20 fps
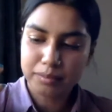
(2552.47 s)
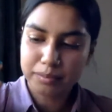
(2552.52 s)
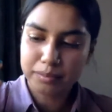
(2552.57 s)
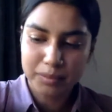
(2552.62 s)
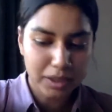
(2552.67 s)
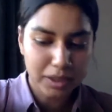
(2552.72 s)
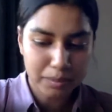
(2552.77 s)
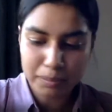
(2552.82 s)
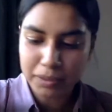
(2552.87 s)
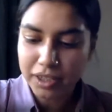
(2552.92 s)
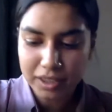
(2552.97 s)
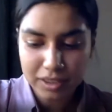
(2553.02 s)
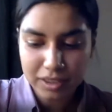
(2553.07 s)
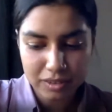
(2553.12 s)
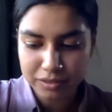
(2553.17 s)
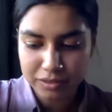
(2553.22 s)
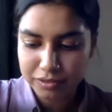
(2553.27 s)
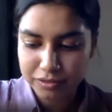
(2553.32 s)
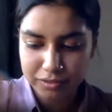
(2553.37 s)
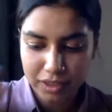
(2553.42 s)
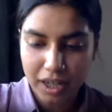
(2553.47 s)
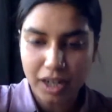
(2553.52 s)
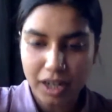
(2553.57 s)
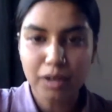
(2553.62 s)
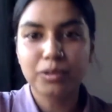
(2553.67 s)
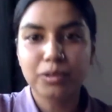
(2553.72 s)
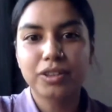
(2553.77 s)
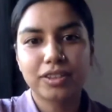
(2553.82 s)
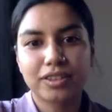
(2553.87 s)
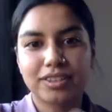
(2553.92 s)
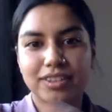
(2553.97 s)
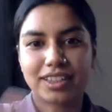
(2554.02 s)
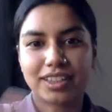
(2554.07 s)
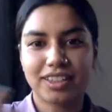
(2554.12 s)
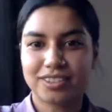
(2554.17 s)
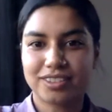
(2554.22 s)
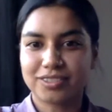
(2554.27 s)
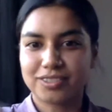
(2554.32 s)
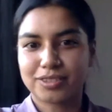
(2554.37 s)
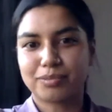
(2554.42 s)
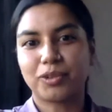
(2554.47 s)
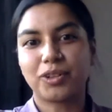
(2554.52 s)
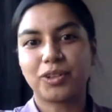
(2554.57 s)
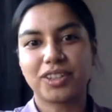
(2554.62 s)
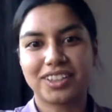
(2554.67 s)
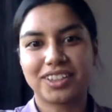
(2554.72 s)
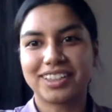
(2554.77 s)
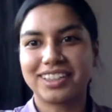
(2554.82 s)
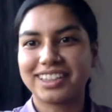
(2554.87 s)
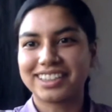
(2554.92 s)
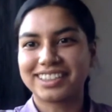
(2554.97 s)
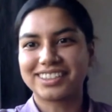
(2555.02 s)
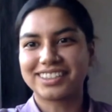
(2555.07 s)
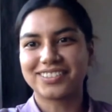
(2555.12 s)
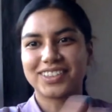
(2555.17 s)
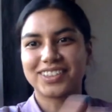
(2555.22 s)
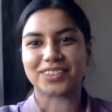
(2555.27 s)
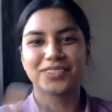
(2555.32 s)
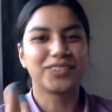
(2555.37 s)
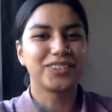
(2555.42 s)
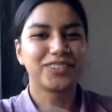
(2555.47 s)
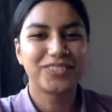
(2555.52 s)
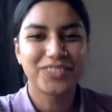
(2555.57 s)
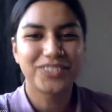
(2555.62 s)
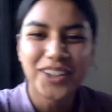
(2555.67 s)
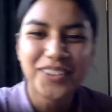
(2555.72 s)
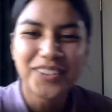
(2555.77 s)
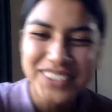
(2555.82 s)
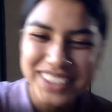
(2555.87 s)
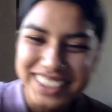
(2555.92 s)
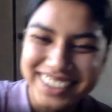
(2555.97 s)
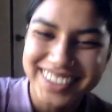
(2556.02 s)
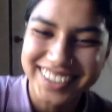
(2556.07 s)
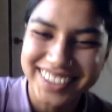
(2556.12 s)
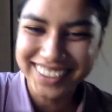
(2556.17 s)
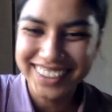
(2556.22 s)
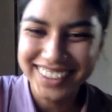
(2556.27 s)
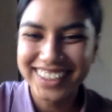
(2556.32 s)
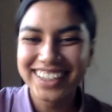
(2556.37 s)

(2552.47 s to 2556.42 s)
be a part of our kind of small collective that we've formed here